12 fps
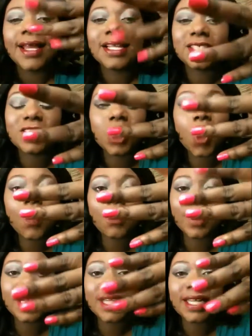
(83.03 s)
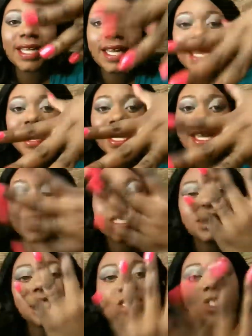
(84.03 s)
It's so pretty.
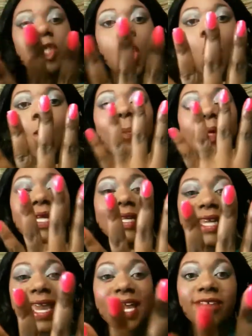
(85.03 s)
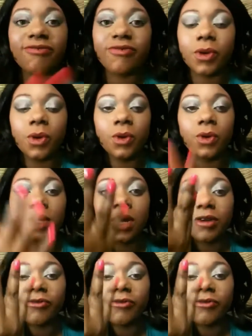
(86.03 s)
It's so playful